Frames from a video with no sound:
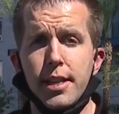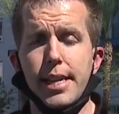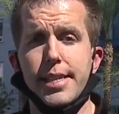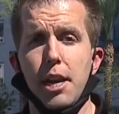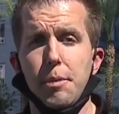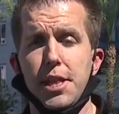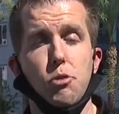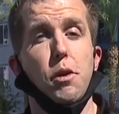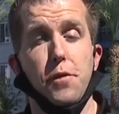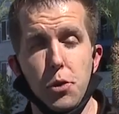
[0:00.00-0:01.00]
They tell me
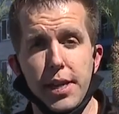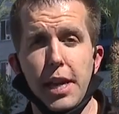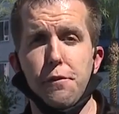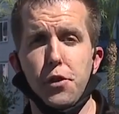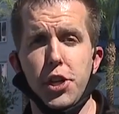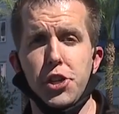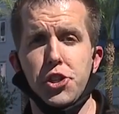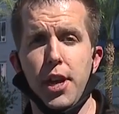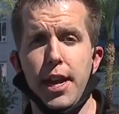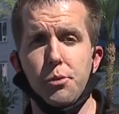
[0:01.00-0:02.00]
they're reviewing that
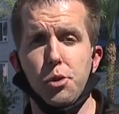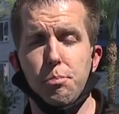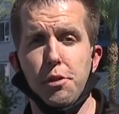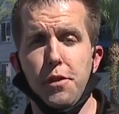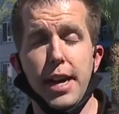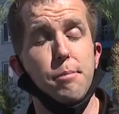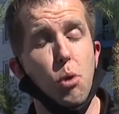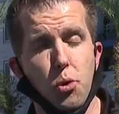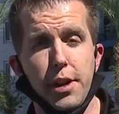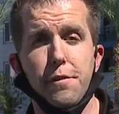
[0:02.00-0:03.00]
footage and will provide
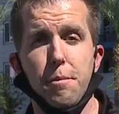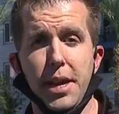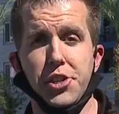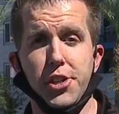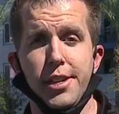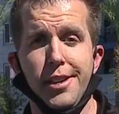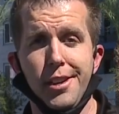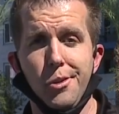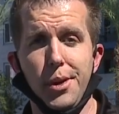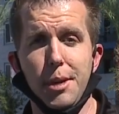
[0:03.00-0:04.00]
more information
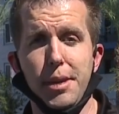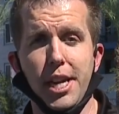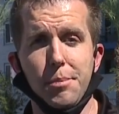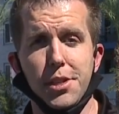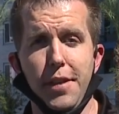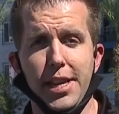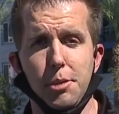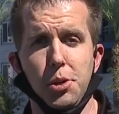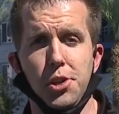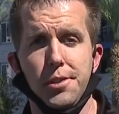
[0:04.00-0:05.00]
when it becomes
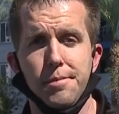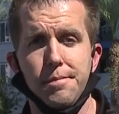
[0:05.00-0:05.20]
available.